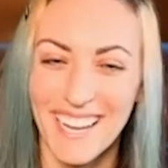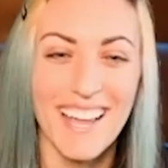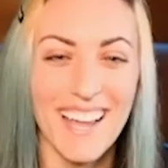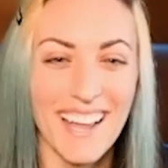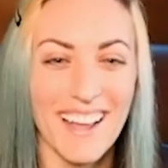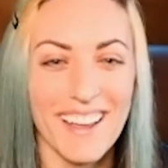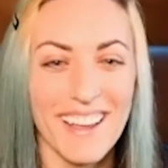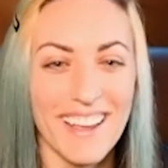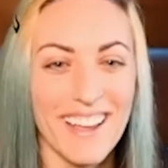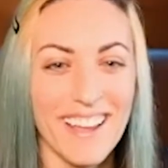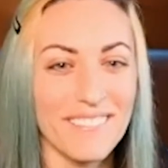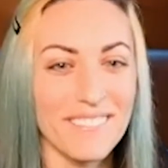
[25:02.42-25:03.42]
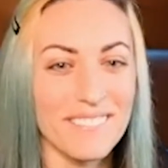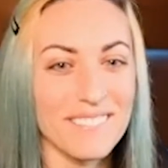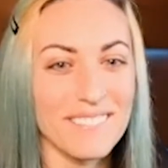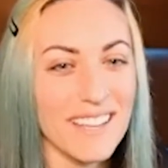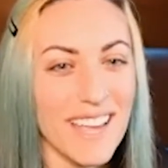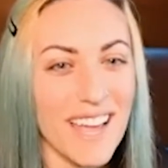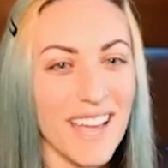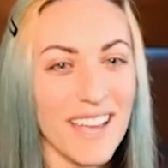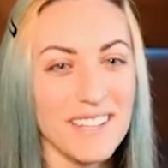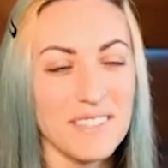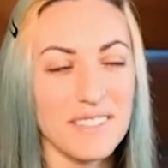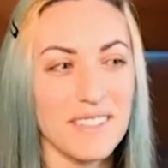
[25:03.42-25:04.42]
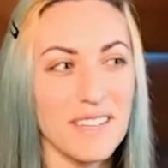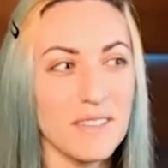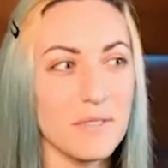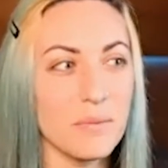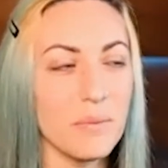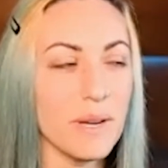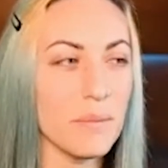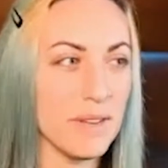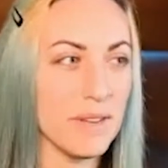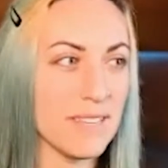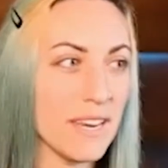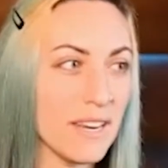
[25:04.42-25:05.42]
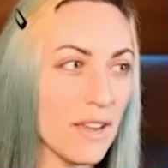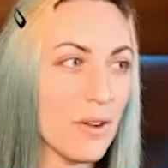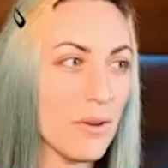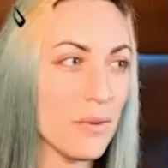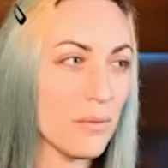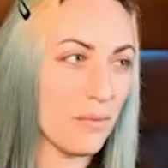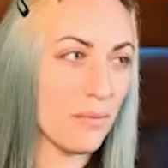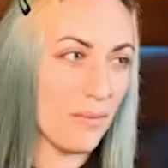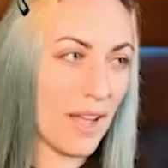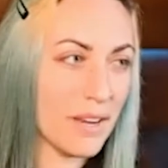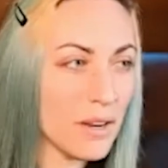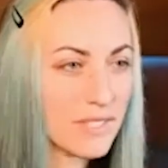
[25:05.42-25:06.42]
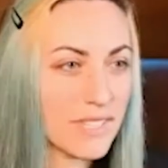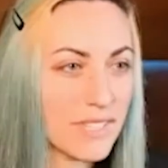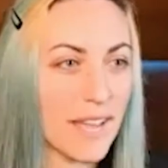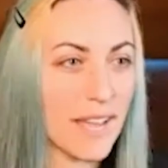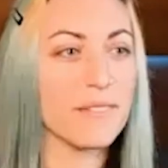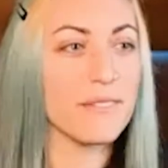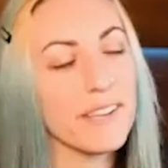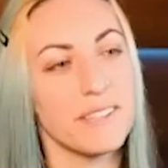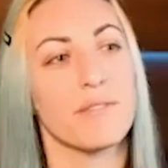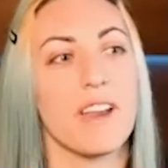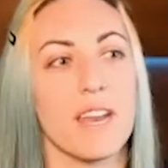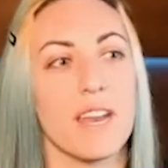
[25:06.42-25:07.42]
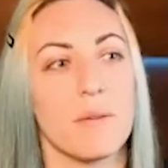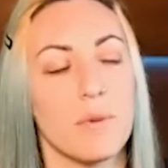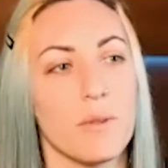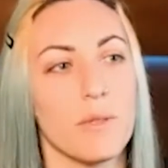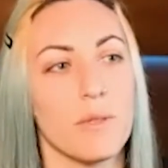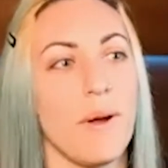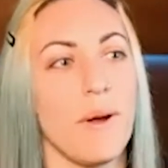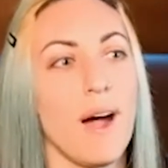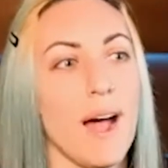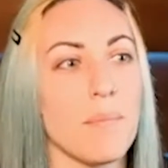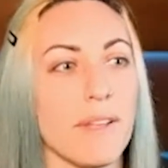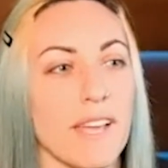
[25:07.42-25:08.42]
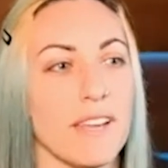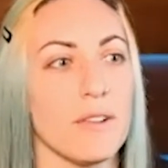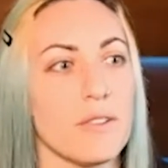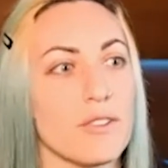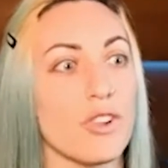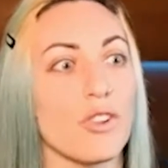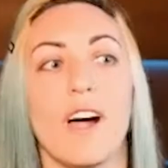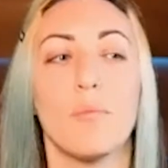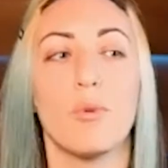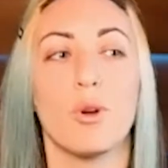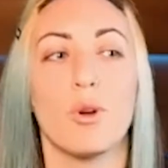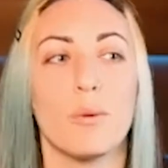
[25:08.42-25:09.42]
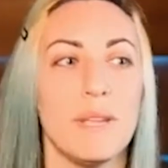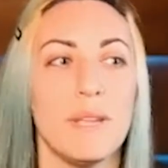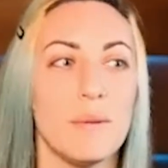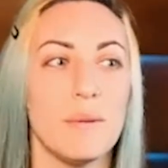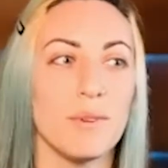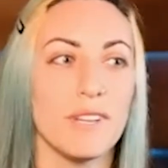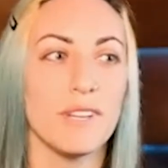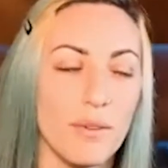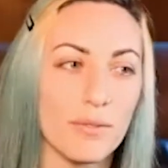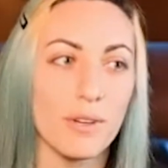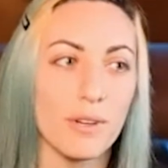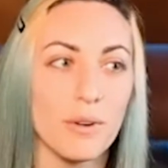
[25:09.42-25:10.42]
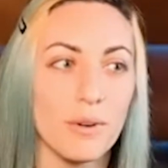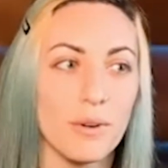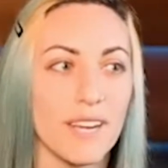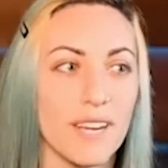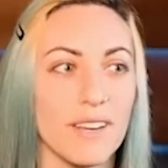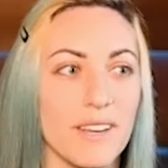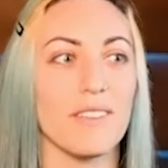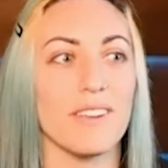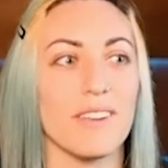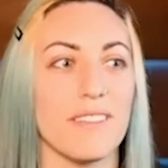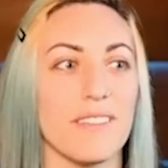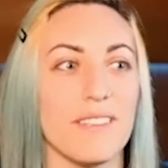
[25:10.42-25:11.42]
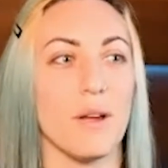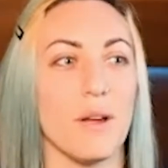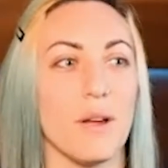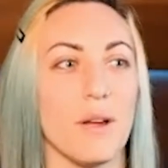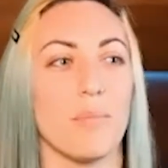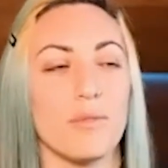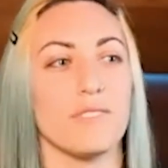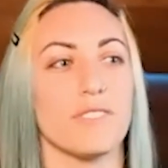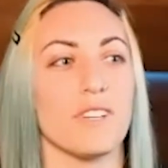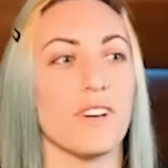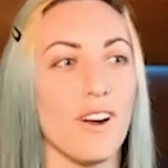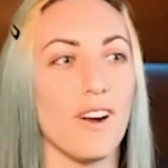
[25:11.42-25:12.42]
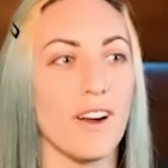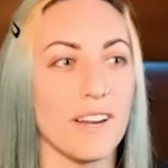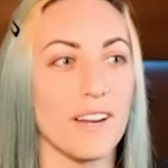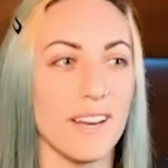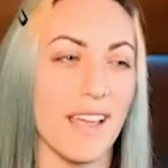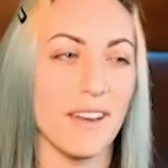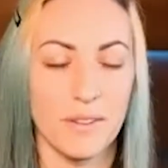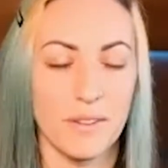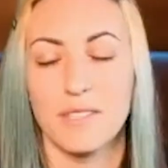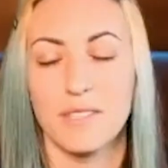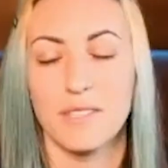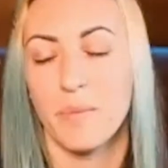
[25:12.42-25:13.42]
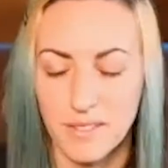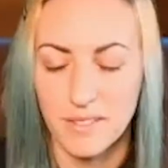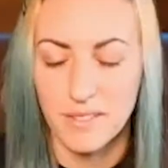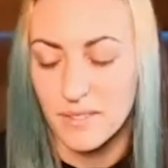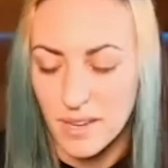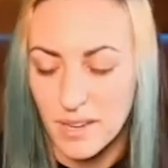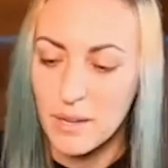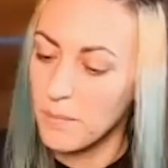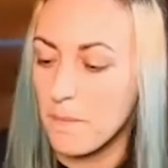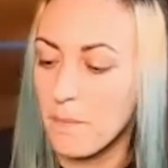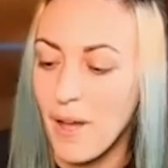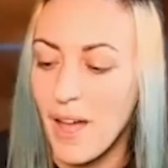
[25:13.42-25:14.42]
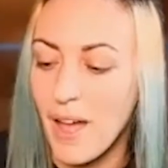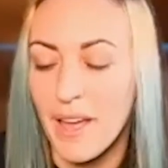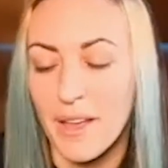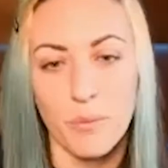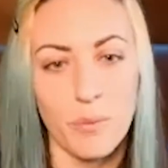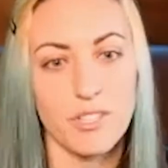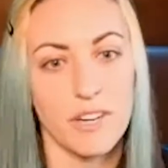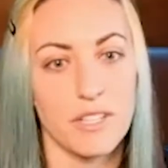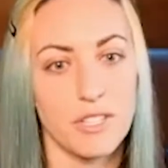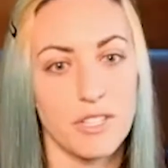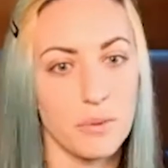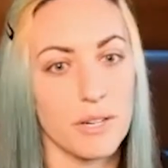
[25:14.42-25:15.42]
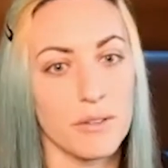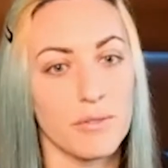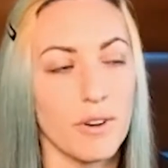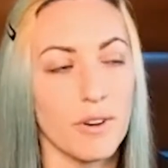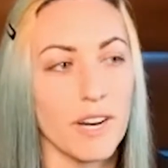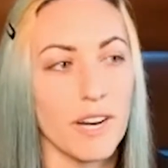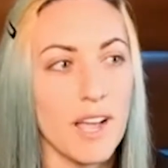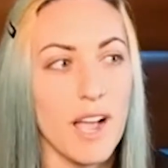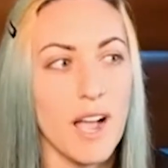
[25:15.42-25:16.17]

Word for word: Diversify. Yeah, it's weird because I know it's kind of like a different animal with pop. Like, I know there's a lot more people to go through, and I know that the approvals are hard, and I know it depends by which artist you work for.